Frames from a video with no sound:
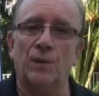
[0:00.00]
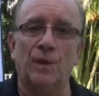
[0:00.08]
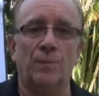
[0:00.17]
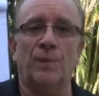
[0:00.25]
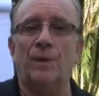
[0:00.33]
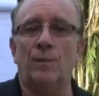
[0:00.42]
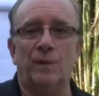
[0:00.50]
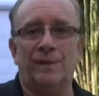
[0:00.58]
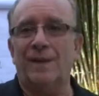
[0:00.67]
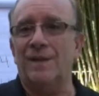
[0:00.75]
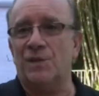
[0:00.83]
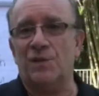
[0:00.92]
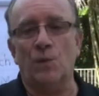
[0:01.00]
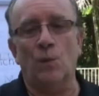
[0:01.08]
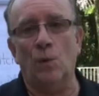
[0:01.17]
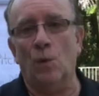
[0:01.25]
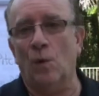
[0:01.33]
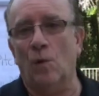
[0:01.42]
compete with any
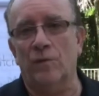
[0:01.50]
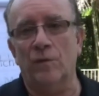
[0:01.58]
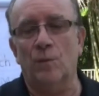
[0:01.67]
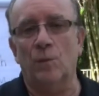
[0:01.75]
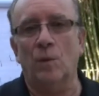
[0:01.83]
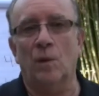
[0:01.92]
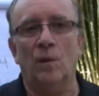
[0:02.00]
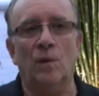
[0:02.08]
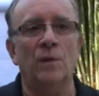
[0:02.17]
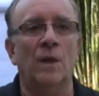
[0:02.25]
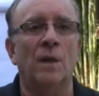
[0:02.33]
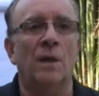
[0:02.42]
school all over the world,